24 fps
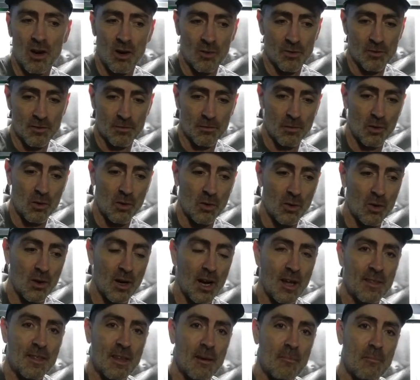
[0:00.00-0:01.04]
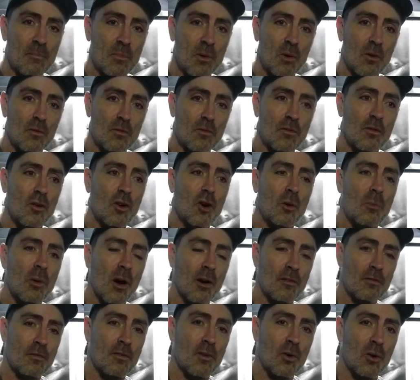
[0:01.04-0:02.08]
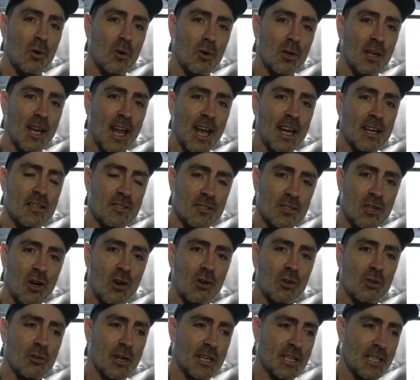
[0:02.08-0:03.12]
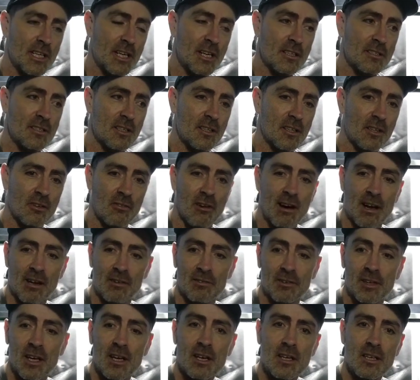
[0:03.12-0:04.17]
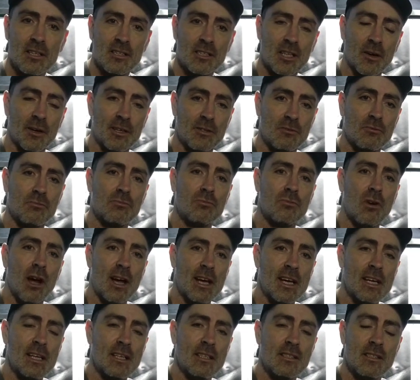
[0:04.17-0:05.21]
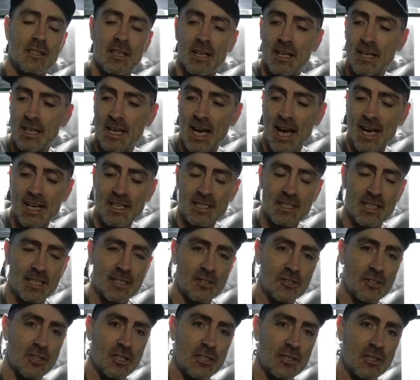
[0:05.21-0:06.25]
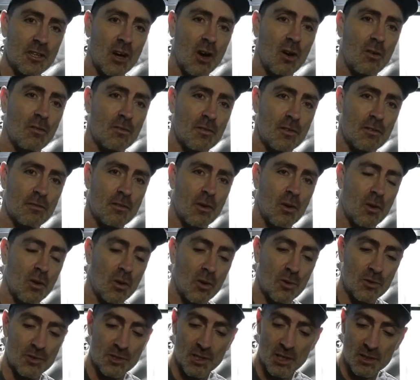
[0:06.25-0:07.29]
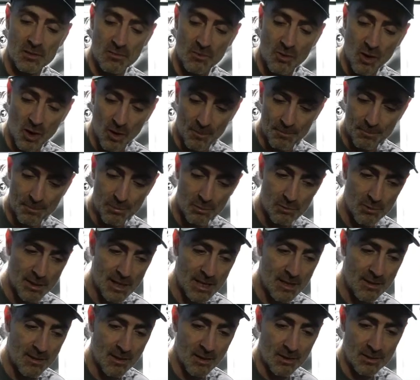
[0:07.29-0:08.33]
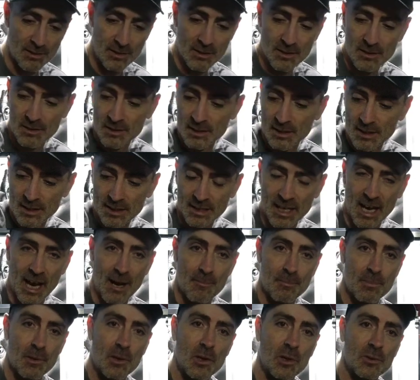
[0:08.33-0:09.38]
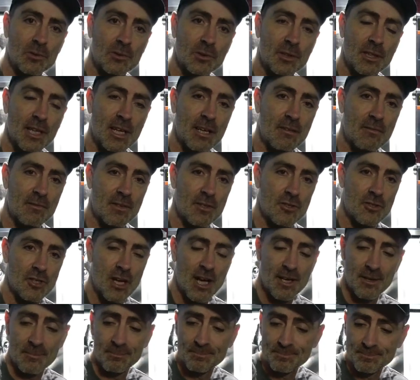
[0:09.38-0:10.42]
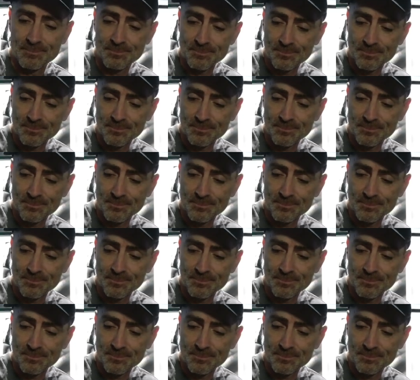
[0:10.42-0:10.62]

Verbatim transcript: on the floor, and then put four by four legs concreted into the ground, so it's raised eight inches off the floor, so you've got a breather gap underneath the shed.